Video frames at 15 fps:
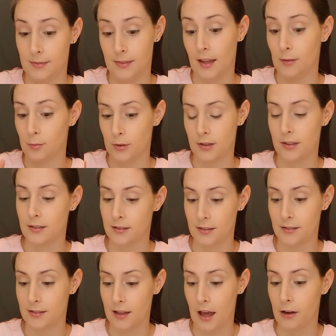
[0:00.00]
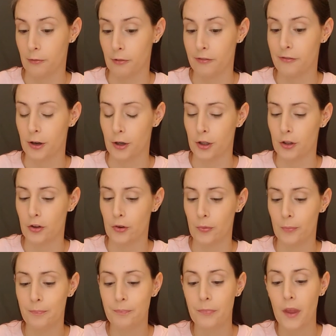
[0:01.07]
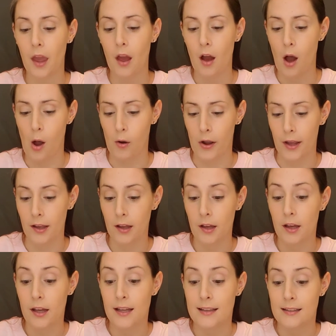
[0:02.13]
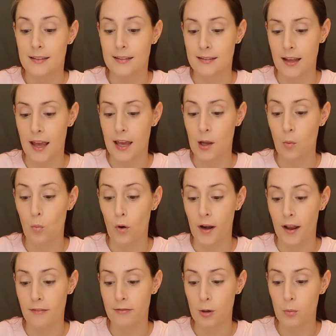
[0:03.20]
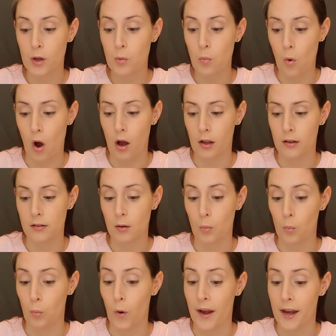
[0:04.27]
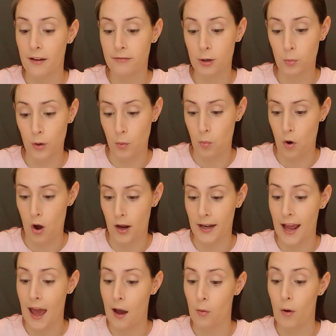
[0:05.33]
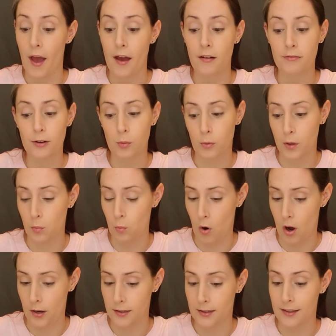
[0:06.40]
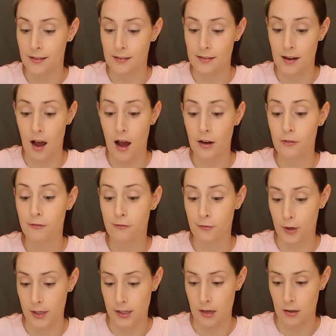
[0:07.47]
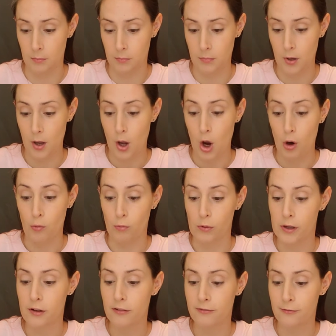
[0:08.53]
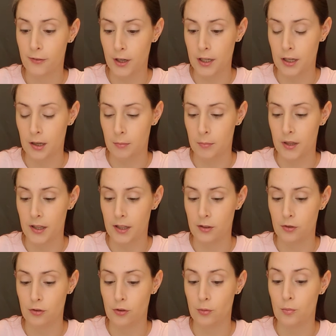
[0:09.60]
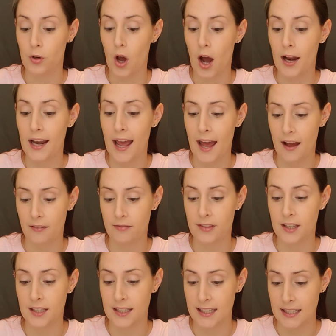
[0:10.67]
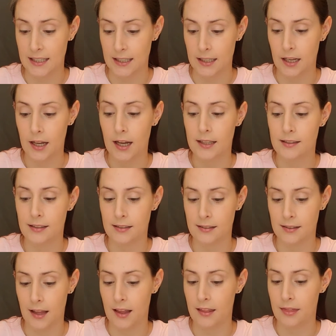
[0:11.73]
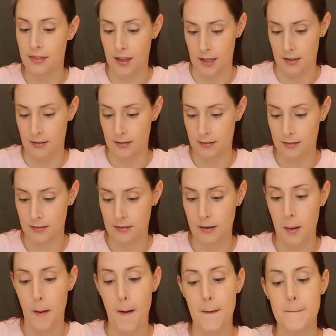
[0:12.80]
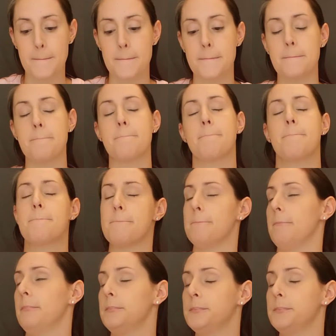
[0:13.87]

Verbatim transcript: That's what this is kind of referring to. Okay. Saying whatever we want, whenever we want, however we want is not freedom. Real freedom is to not have the need to say things. Mm.